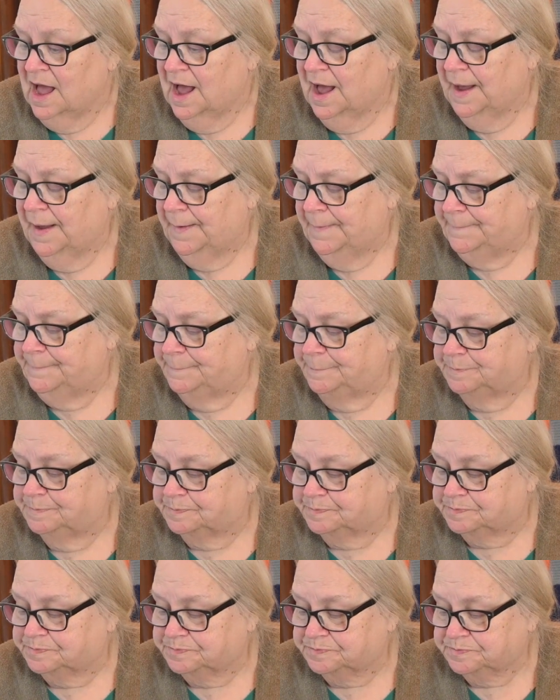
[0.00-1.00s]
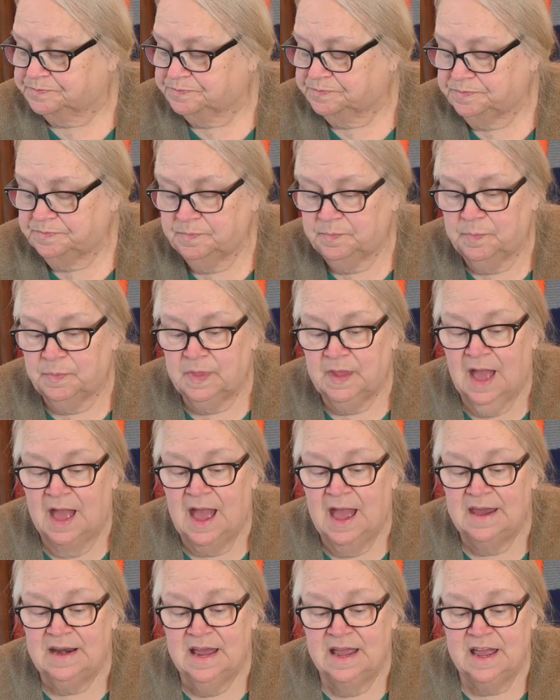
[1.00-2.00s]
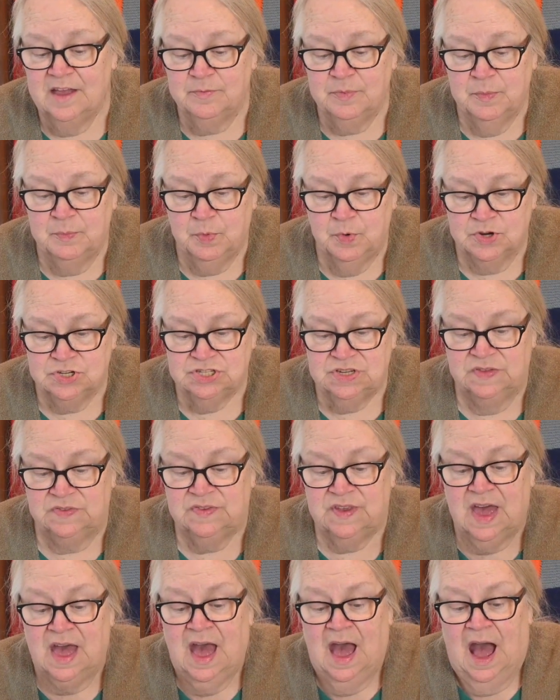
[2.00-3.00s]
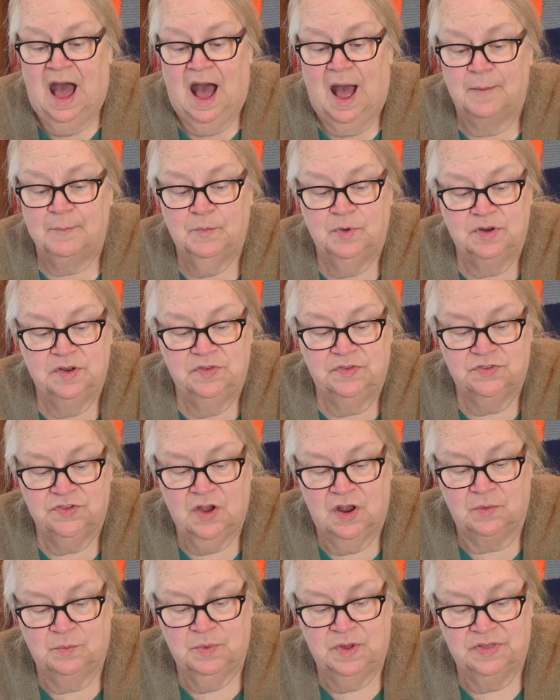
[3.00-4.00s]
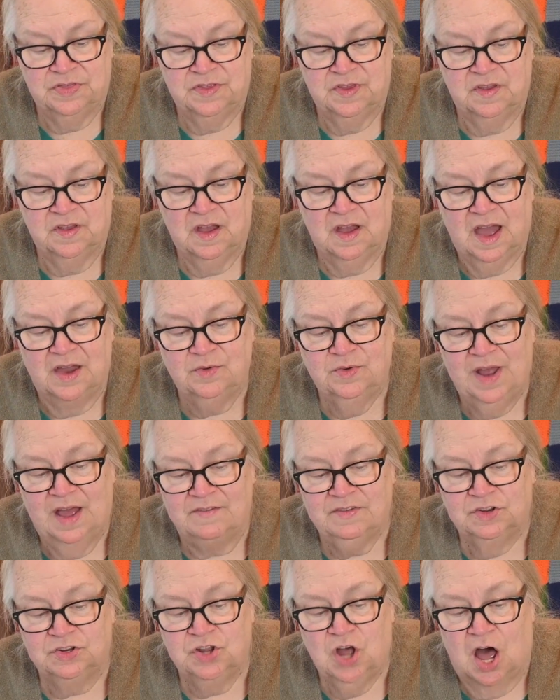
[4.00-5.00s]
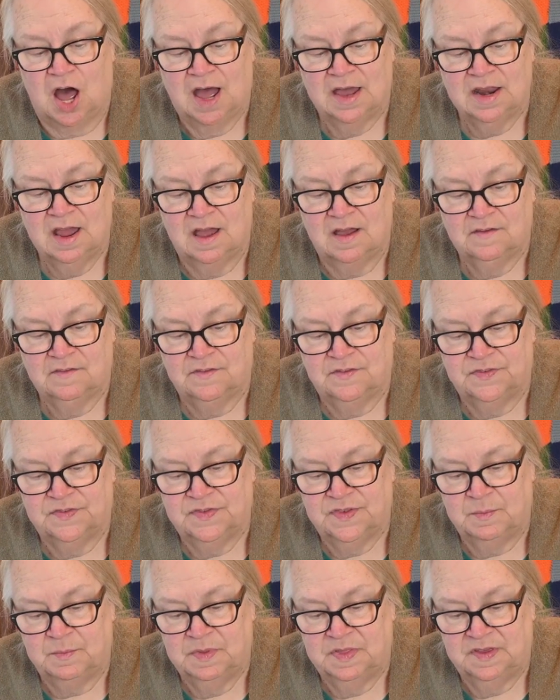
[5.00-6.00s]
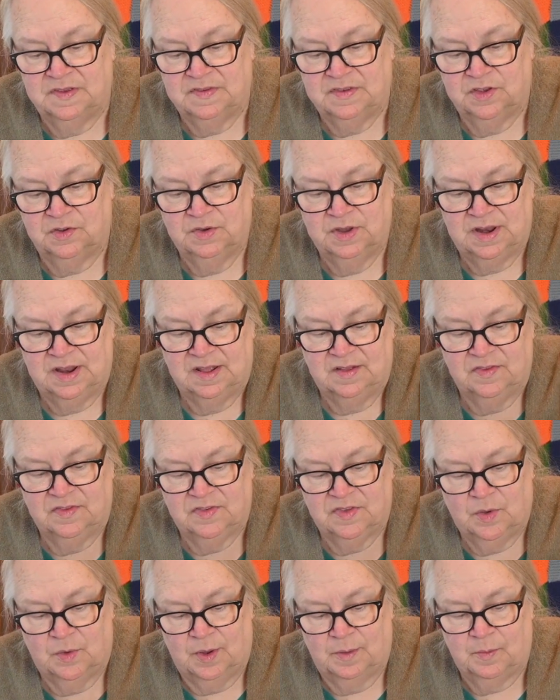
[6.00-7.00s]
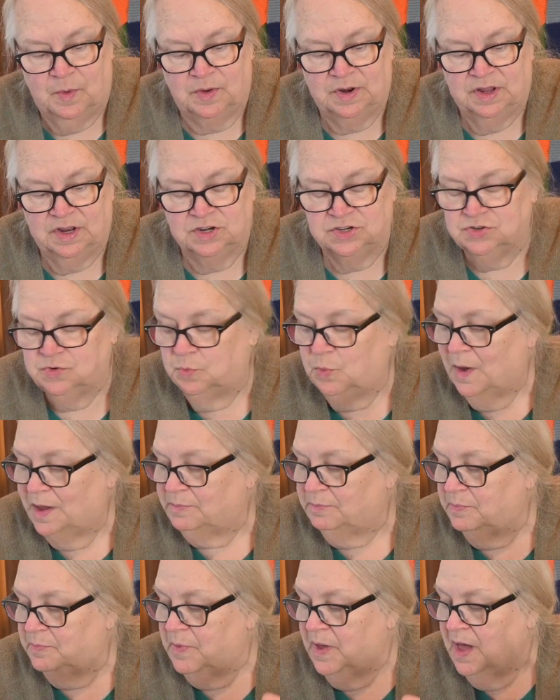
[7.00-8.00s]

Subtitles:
And I have proportions. I'm going to start with, I don't have a lot of some of these ingredients, so I'm only going to do one